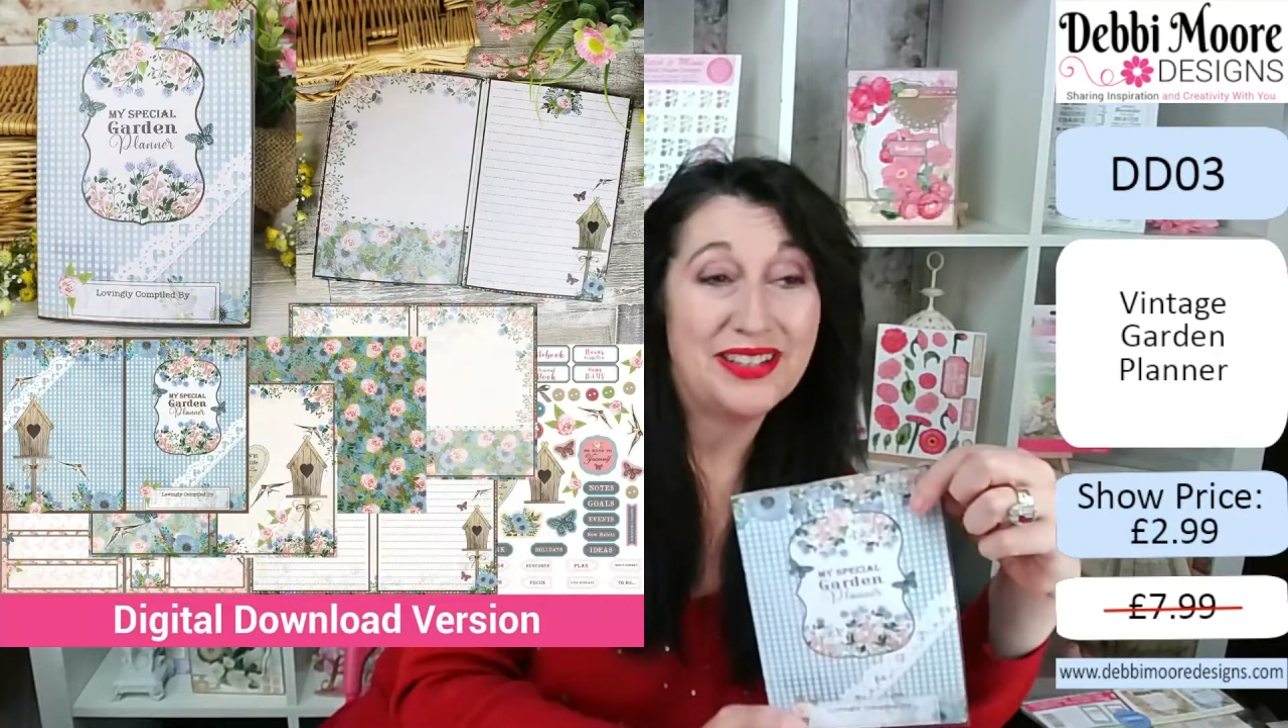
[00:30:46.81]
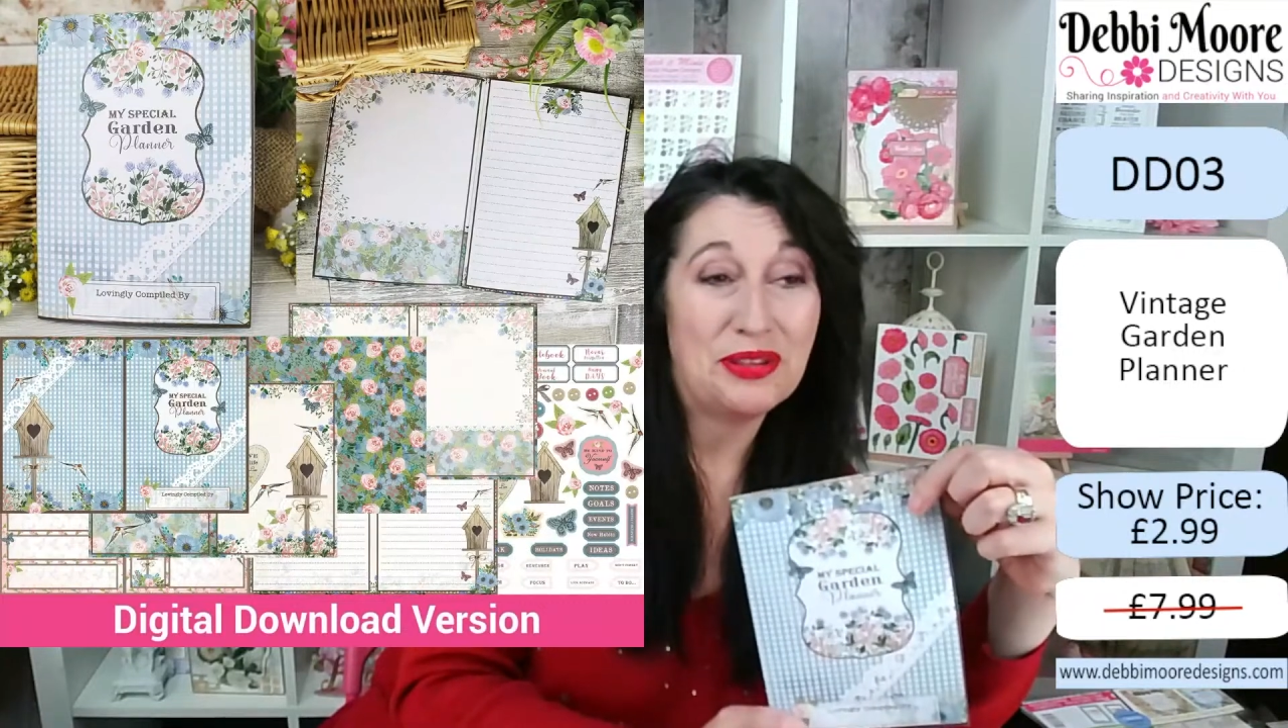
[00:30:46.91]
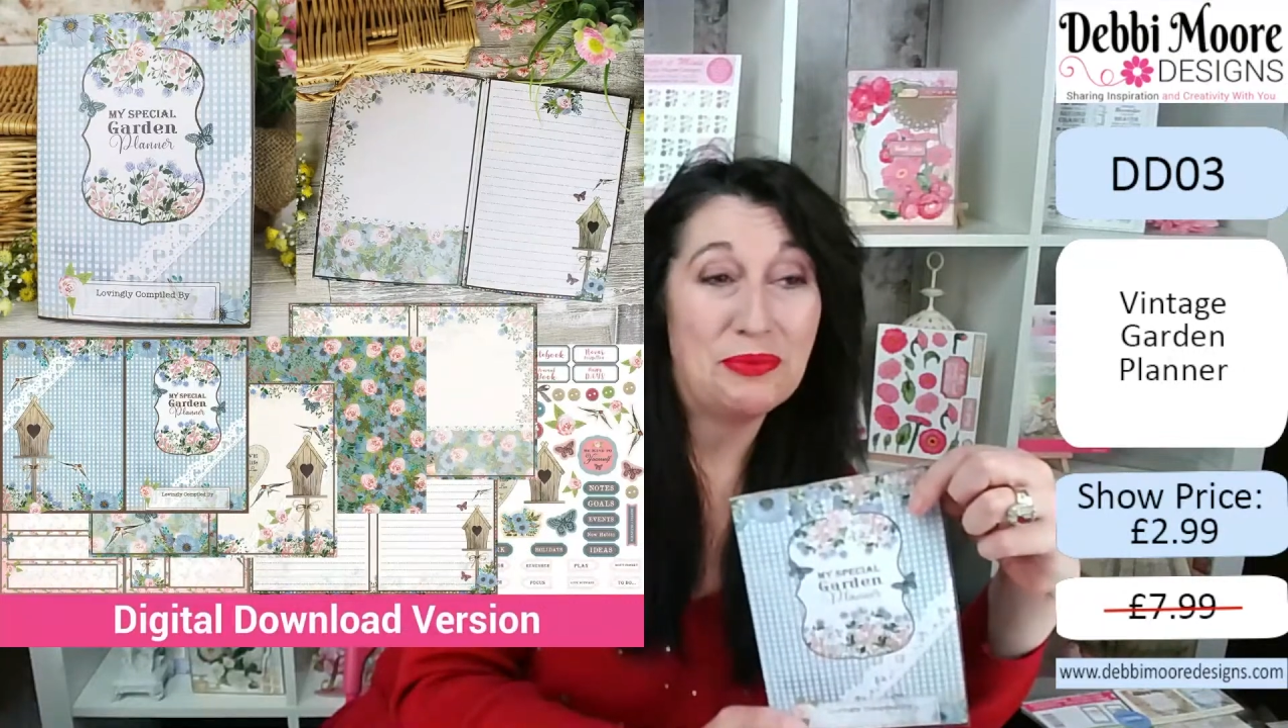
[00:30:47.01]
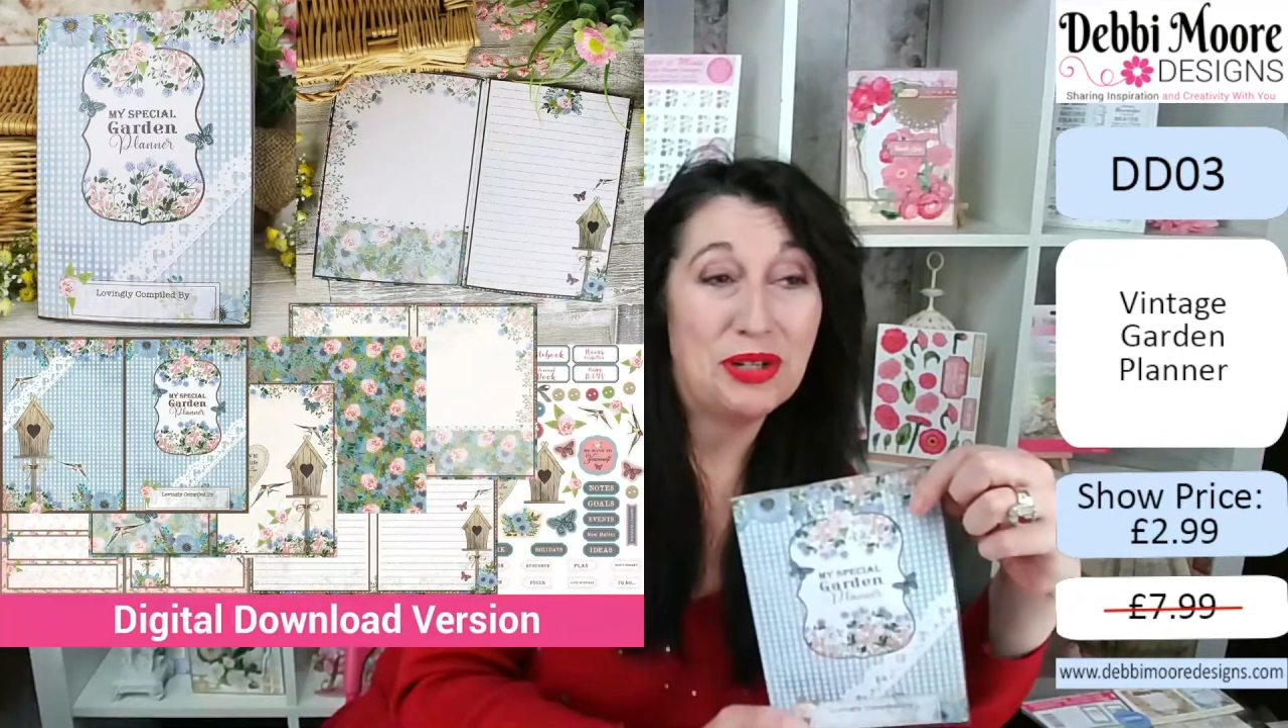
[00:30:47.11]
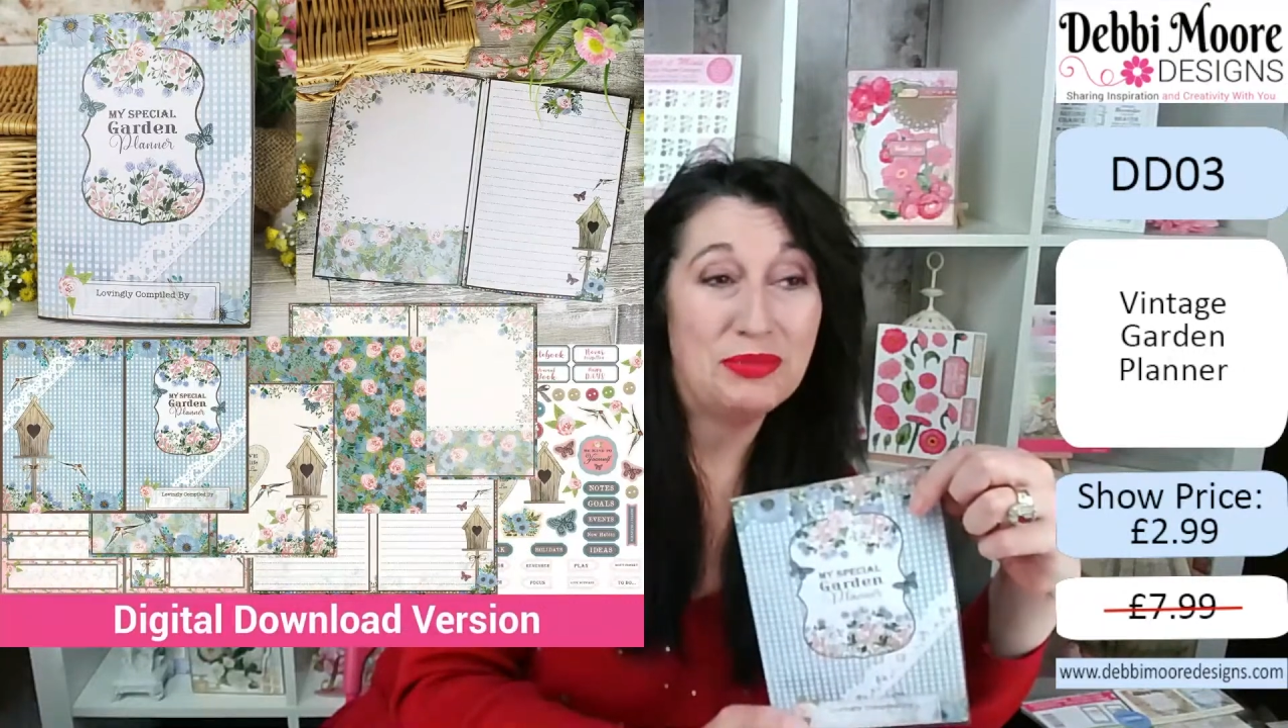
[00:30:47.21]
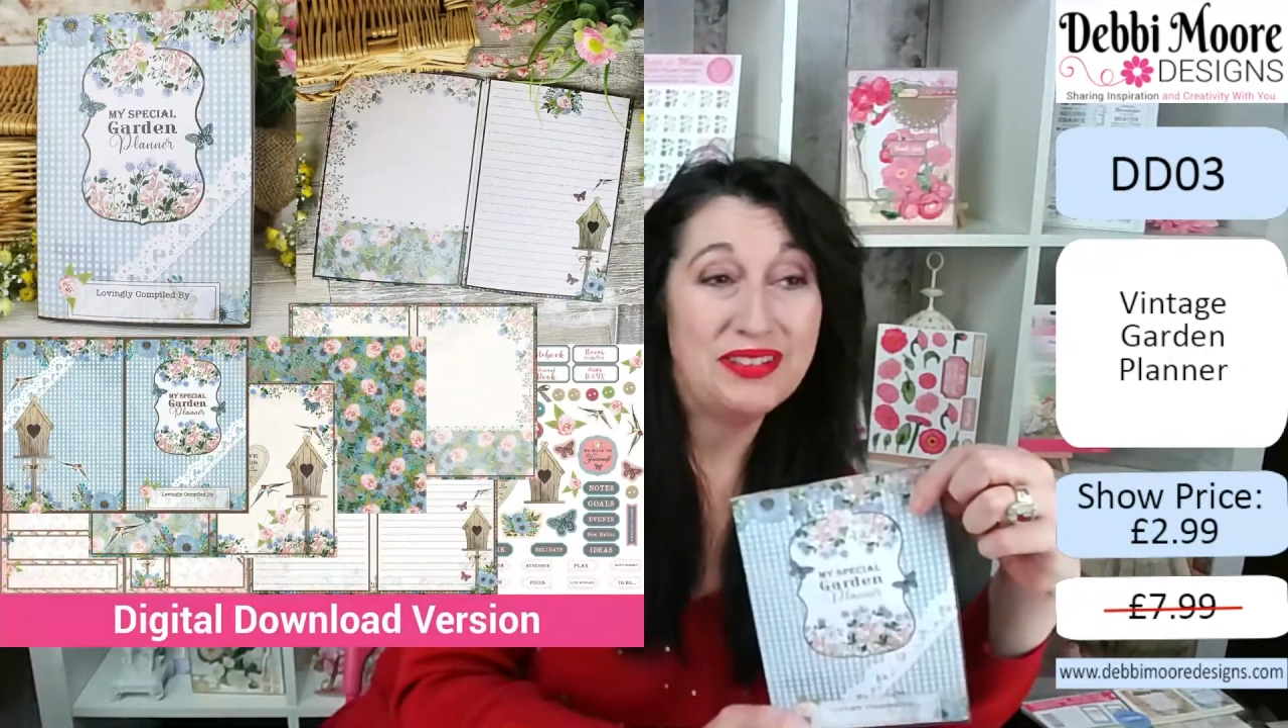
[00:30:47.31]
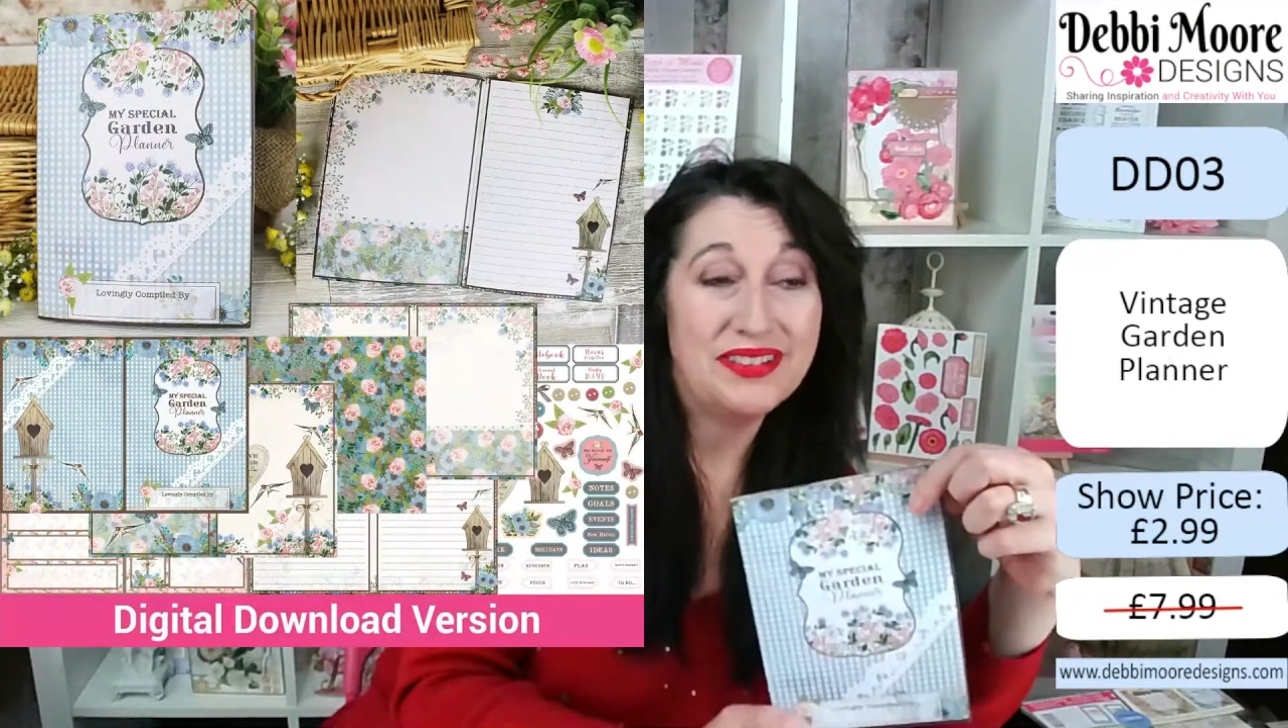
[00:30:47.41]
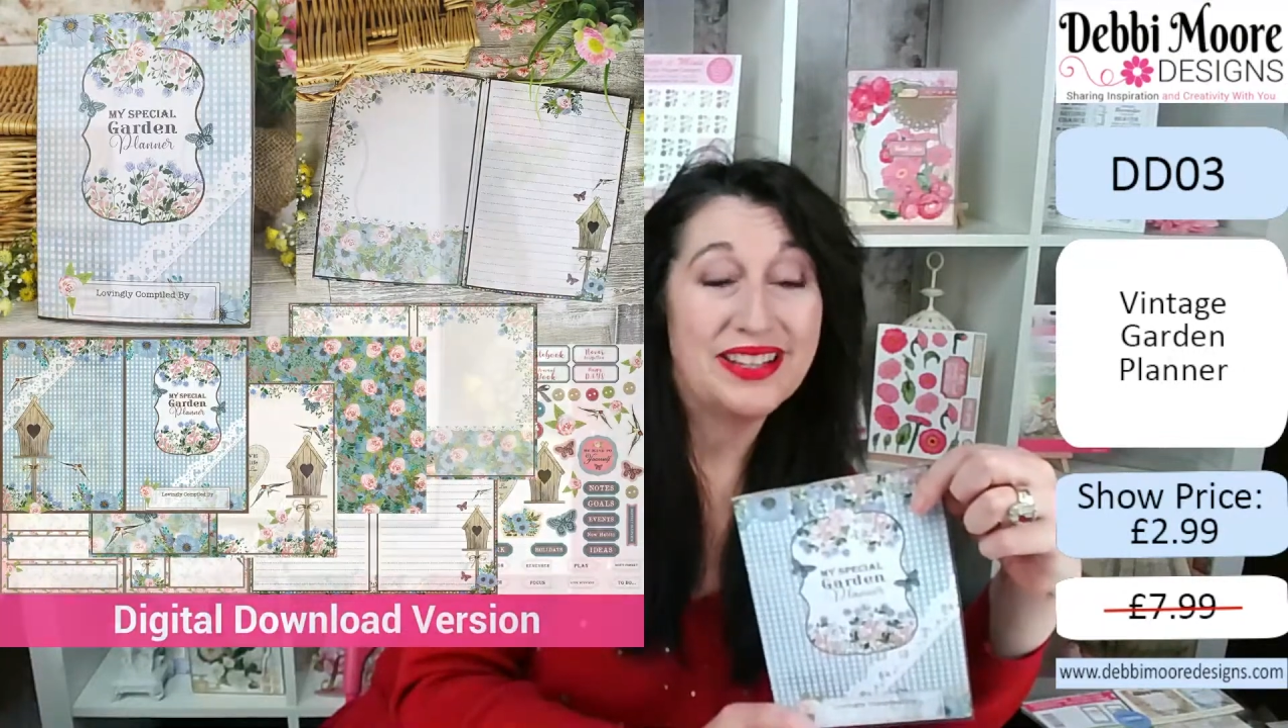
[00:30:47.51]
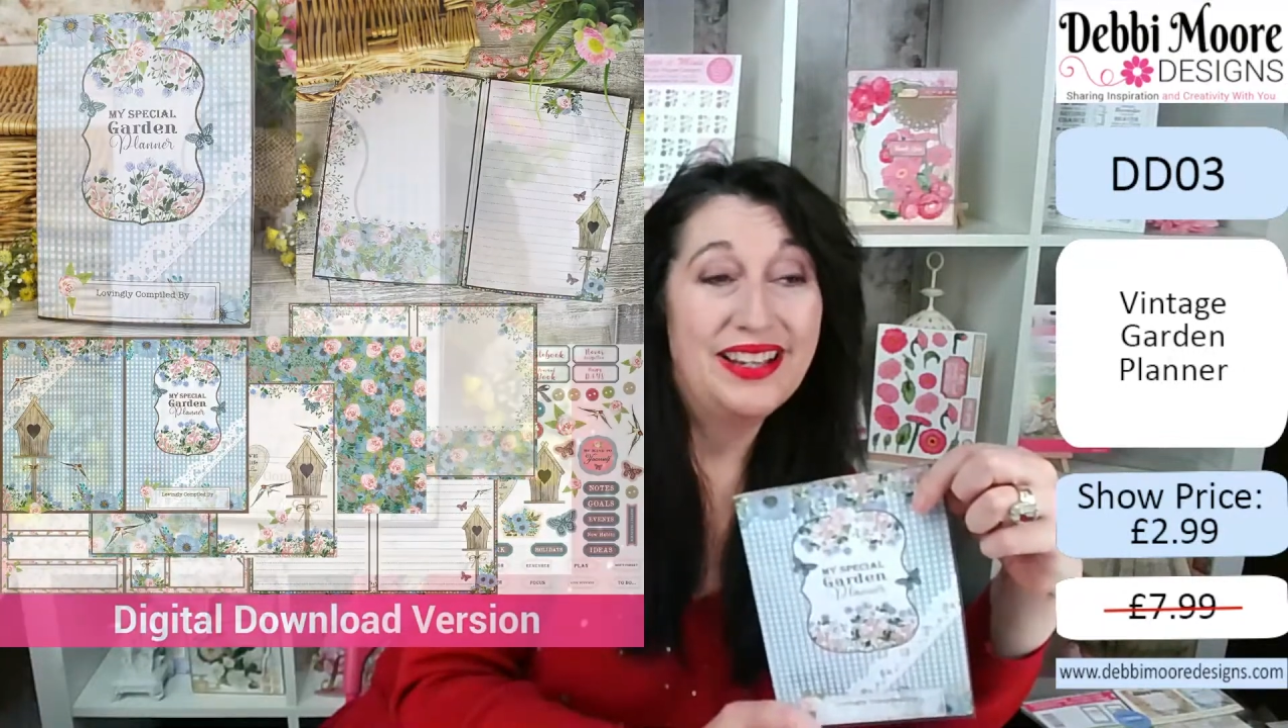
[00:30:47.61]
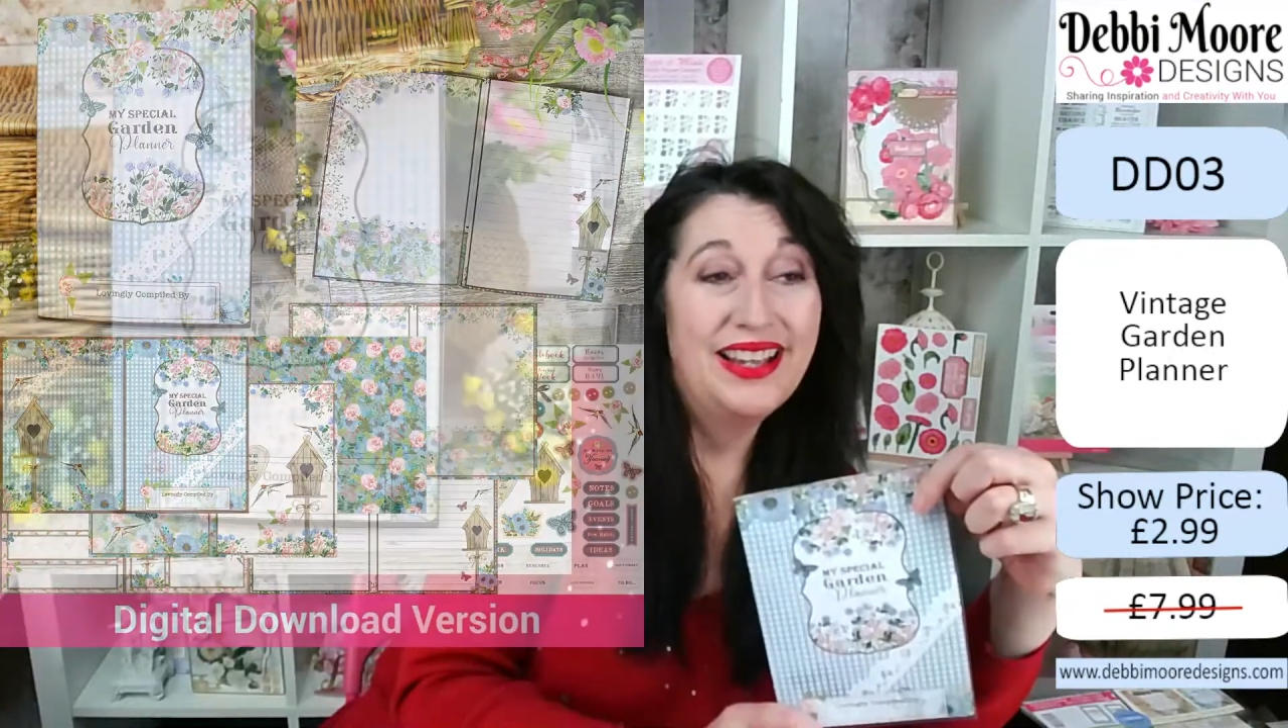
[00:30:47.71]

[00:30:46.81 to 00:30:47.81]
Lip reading: at the moment,